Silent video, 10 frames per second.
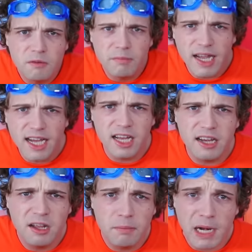
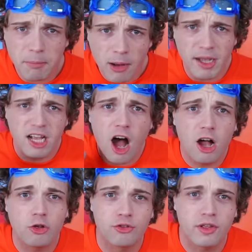man, but I brought my
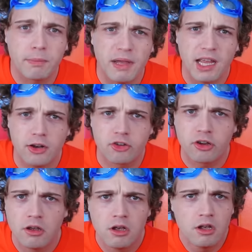goggles for the beach.